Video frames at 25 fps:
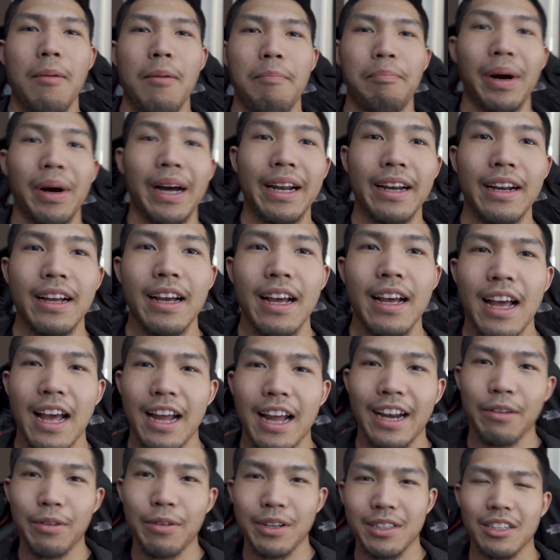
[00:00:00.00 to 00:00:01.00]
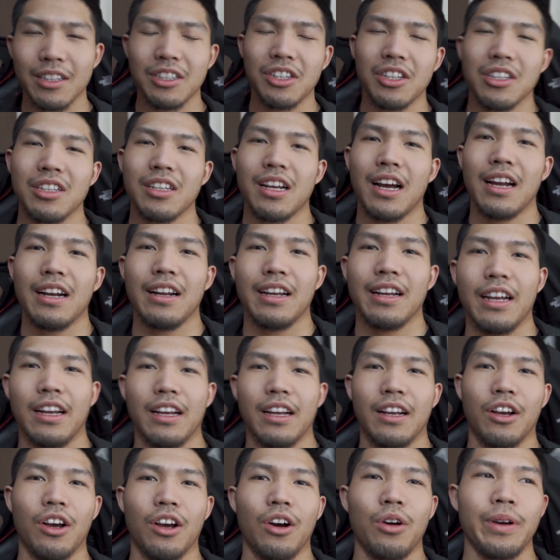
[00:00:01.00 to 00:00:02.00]
But anyways, let's just kind
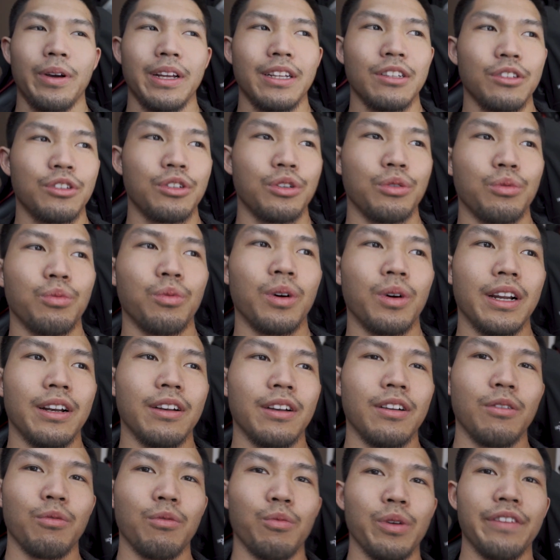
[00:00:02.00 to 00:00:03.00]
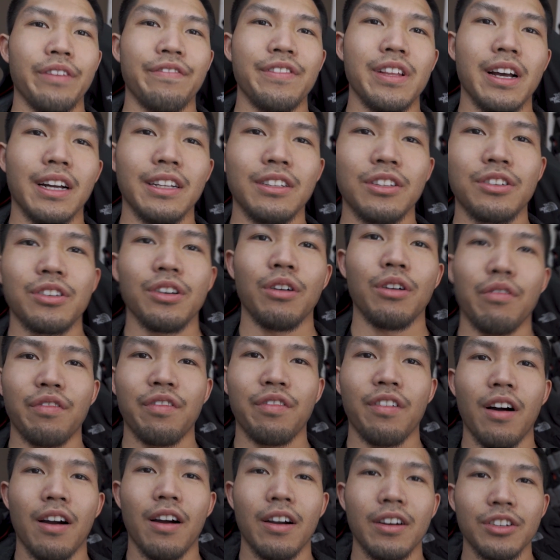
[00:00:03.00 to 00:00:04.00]
of go into what we've done so
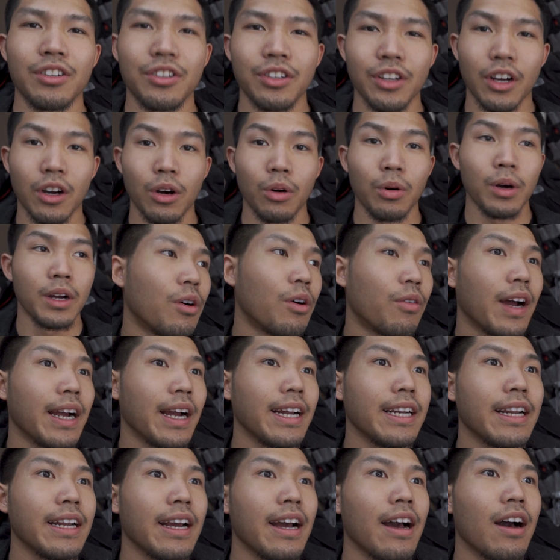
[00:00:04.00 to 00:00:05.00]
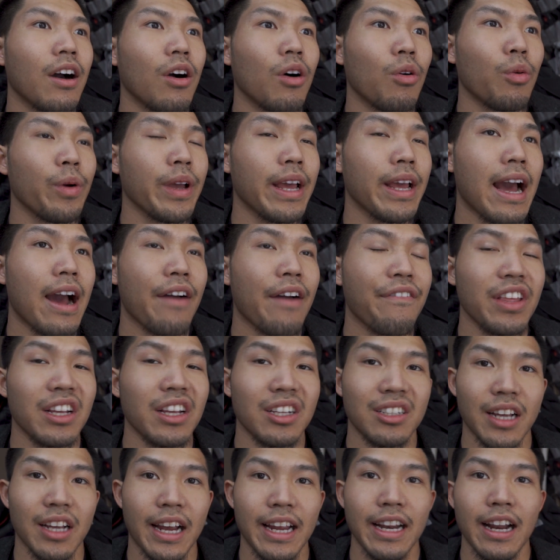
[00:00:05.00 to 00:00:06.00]
far. So right now we have
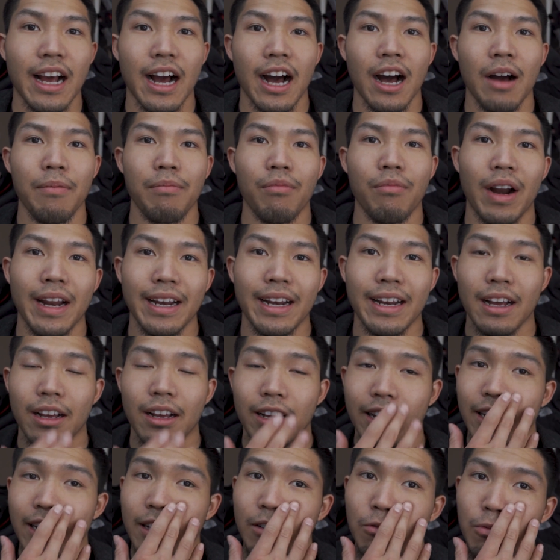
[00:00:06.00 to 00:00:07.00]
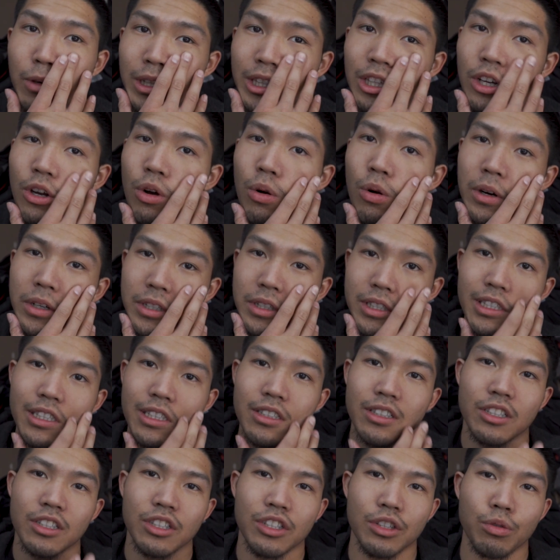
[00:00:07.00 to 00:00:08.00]
this site up. Right now, what the course
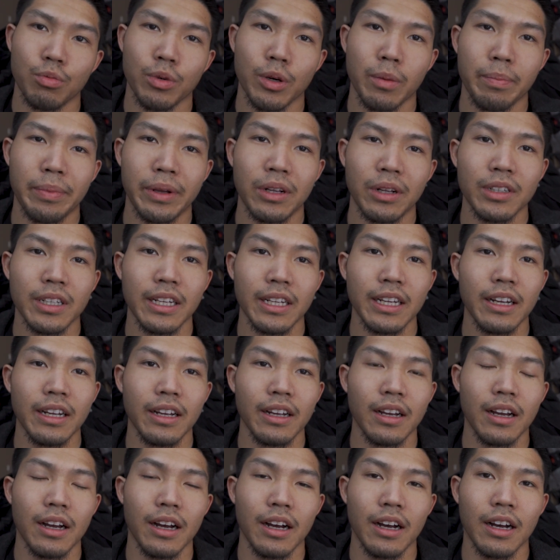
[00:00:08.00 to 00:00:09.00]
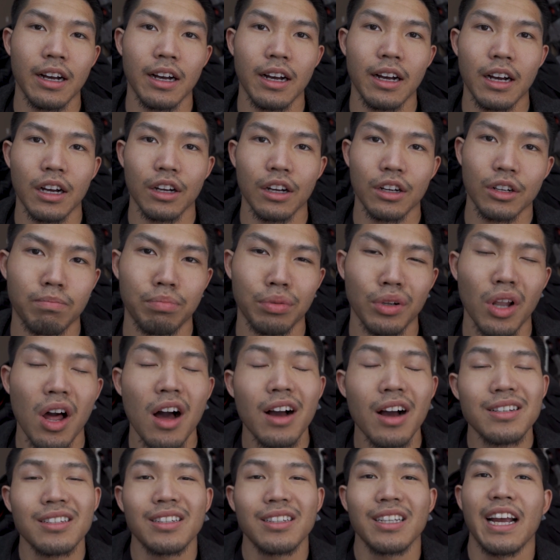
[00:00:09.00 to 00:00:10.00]
is we're building a
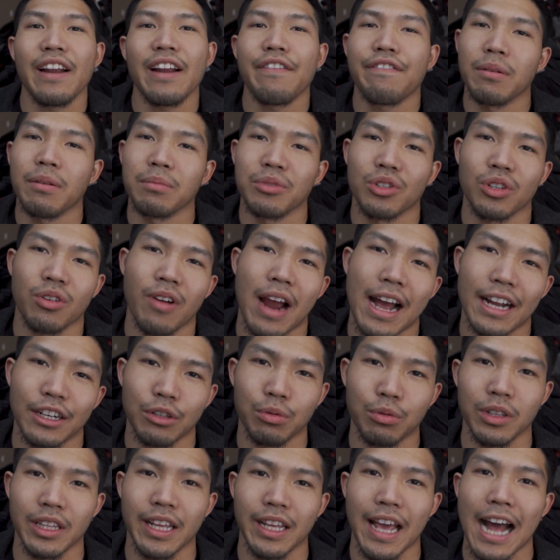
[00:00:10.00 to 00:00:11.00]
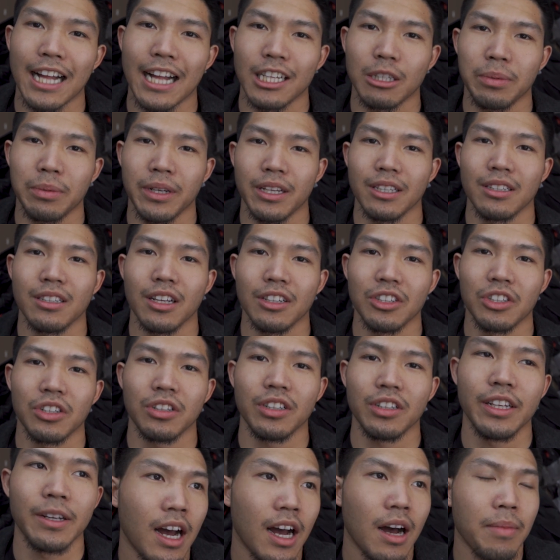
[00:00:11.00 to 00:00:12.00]
blog site from scratch with Gatsby
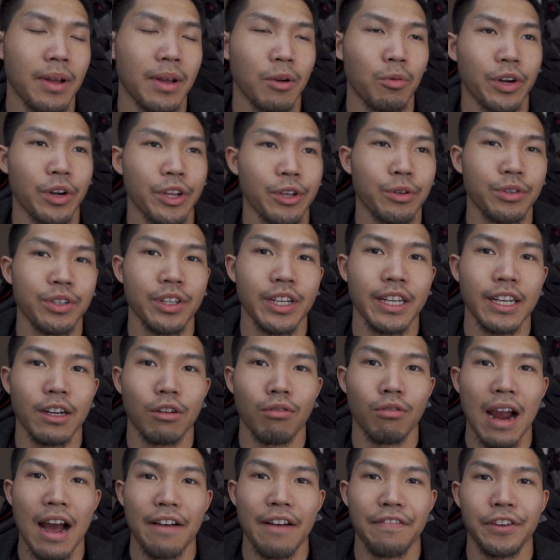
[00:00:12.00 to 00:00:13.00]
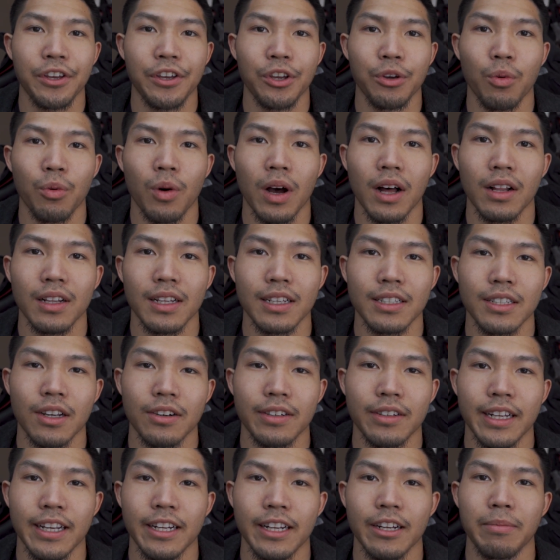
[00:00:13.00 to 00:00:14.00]
essentially, and we're using GraphQL as
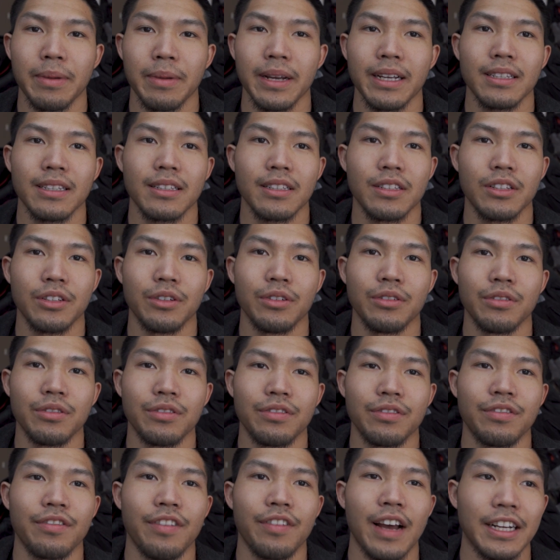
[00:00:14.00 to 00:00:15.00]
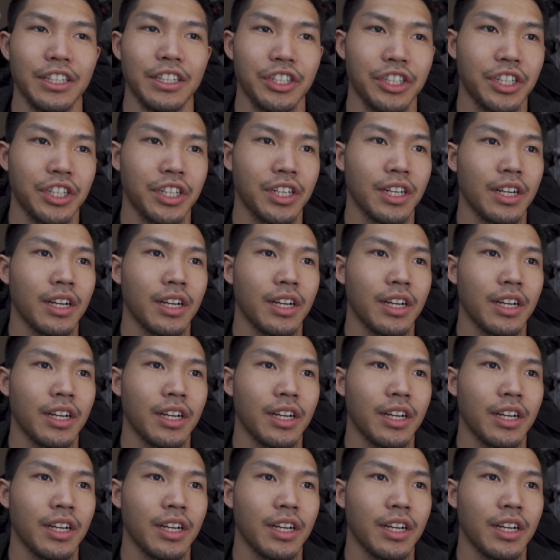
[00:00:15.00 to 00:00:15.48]
our database to fetch